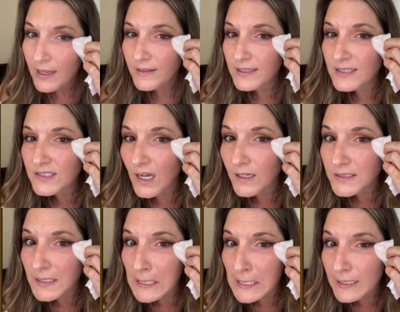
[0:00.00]
This is
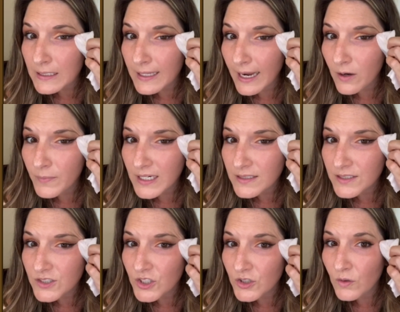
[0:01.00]
also going to allow me
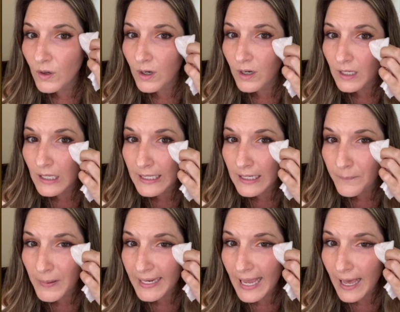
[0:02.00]
to clean up
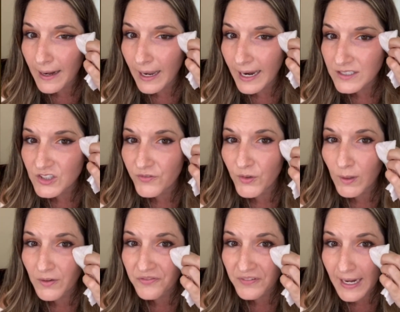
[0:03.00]
a cat eye. So if you
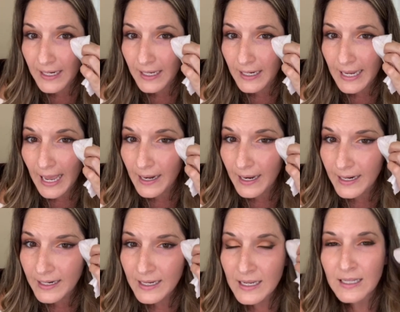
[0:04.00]
want to fake a cat
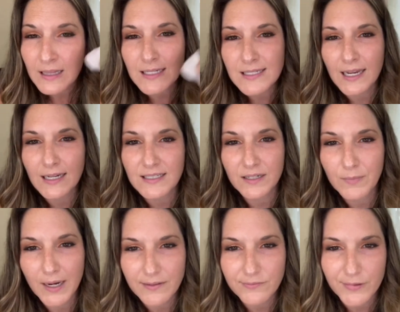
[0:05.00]
eye, let's say I did
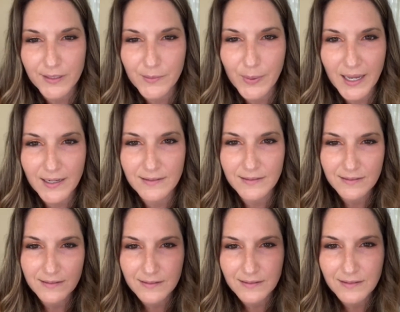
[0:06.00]
my really bad,
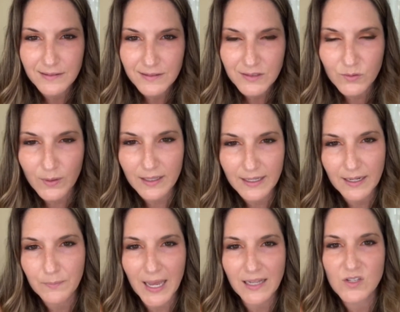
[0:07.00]
like a
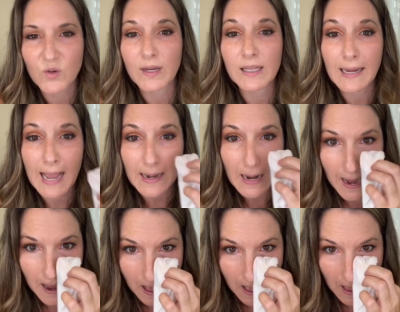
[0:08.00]
bad squiggly cat
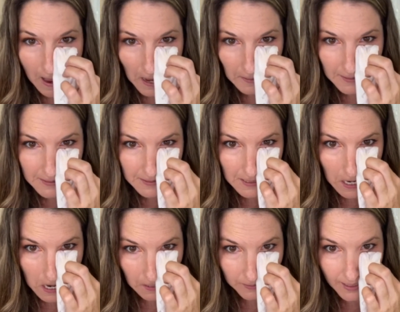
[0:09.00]
eye. This is going
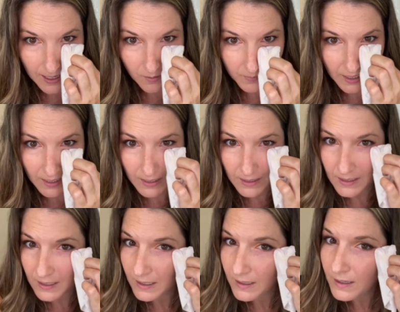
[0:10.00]
to allow me
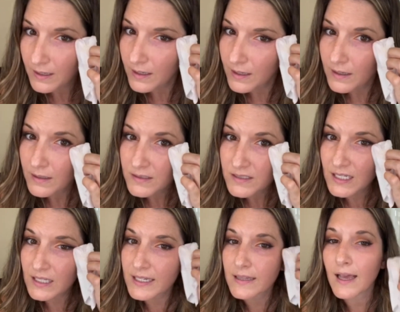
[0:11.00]
to
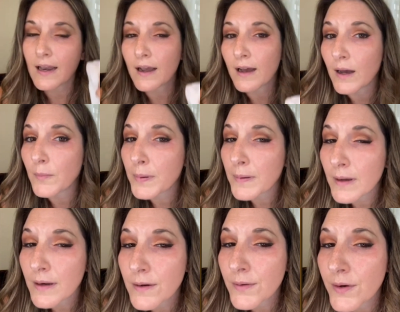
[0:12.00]
clean that up.
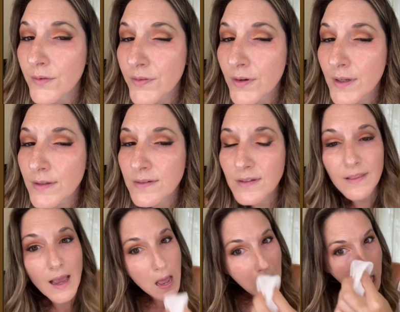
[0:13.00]
I don't know if you can see
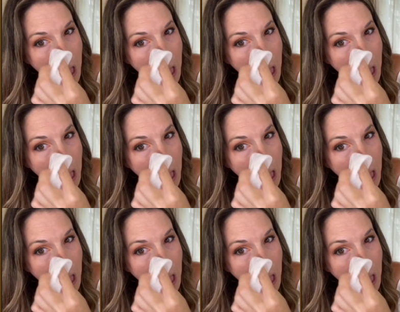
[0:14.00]
that.